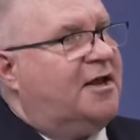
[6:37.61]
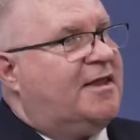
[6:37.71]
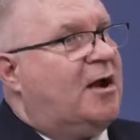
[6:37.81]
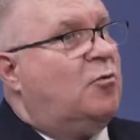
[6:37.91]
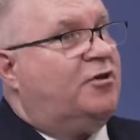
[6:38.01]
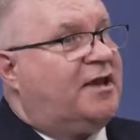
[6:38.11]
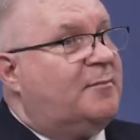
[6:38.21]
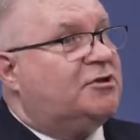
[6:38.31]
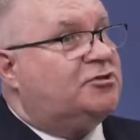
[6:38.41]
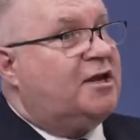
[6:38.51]
that will
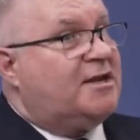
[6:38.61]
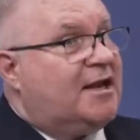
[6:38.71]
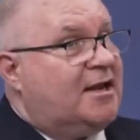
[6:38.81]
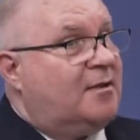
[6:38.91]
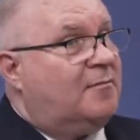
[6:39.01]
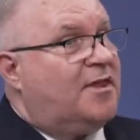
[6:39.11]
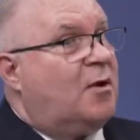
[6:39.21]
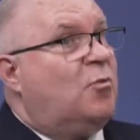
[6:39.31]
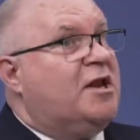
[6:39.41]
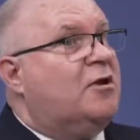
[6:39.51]
demonstrate to him
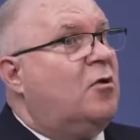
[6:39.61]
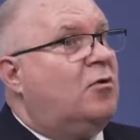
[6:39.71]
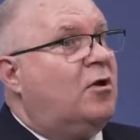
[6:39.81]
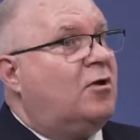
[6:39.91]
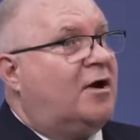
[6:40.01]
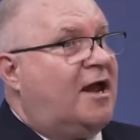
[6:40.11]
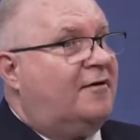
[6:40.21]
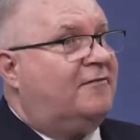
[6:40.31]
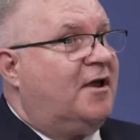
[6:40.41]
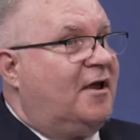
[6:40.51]
that we no longer
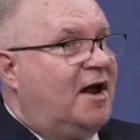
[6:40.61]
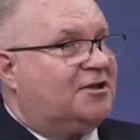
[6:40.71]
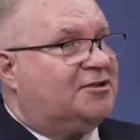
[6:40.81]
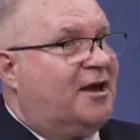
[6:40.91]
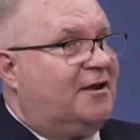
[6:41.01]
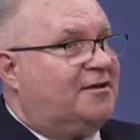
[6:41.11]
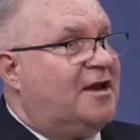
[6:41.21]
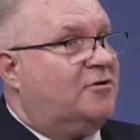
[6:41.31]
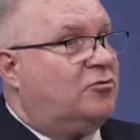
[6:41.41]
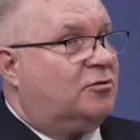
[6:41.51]
have hostile
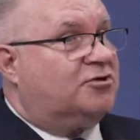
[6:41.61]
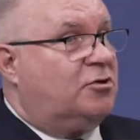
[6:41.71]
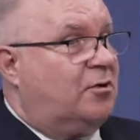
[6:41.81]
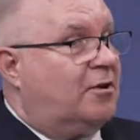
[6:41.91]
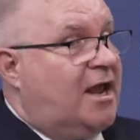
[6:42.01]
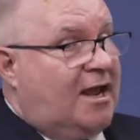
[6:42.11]
intent towards the North.